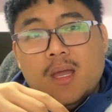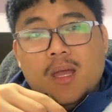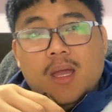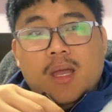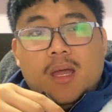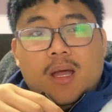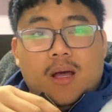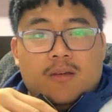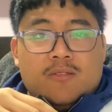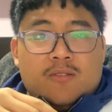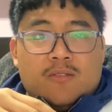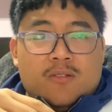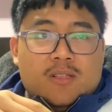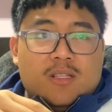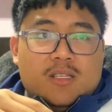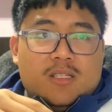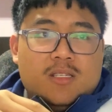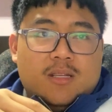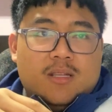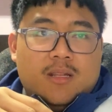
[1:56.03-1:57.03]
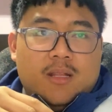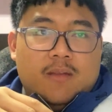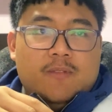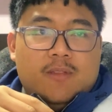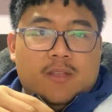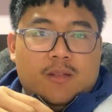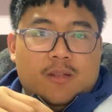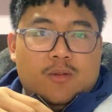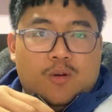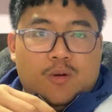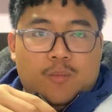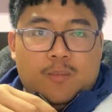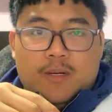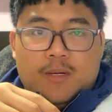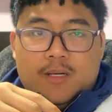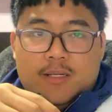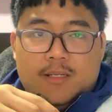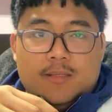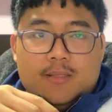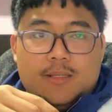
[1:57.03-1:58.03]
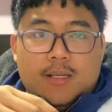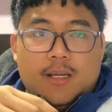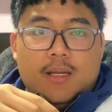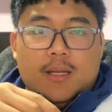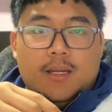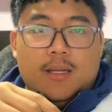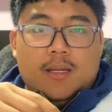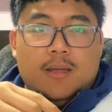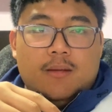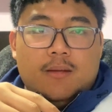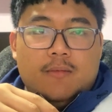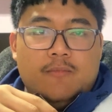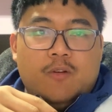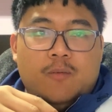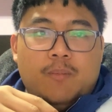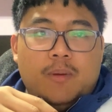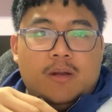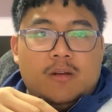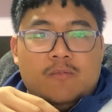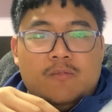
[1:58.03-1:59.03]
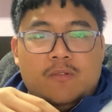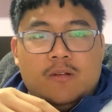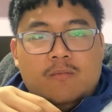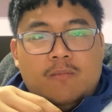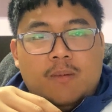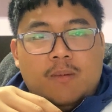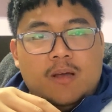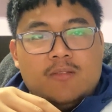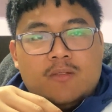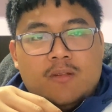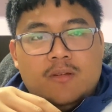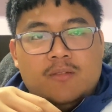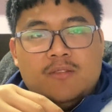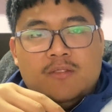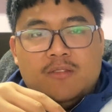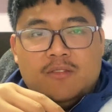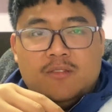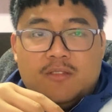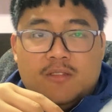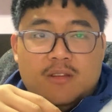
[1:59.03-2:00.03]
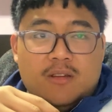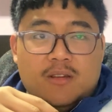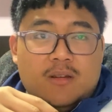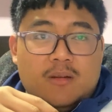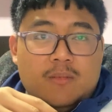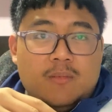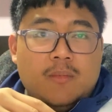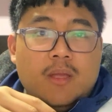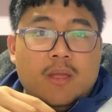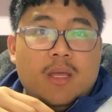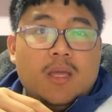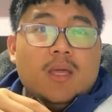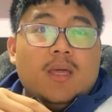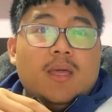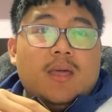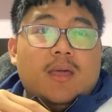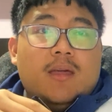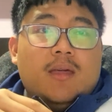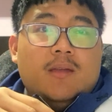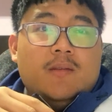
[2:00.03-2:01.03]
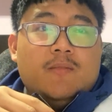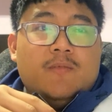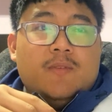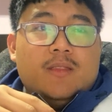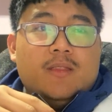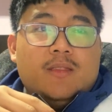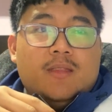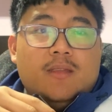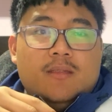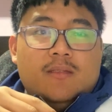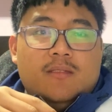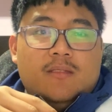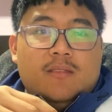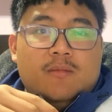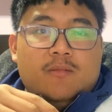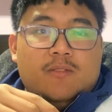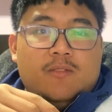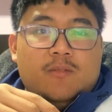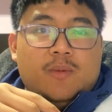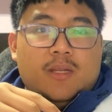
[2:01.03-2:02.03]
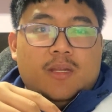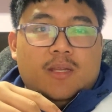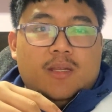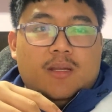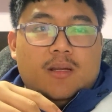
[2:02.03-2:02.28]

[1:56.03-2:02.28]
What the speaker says: Auscultation, everything normal. And for peripheral vascular system, everything seems to be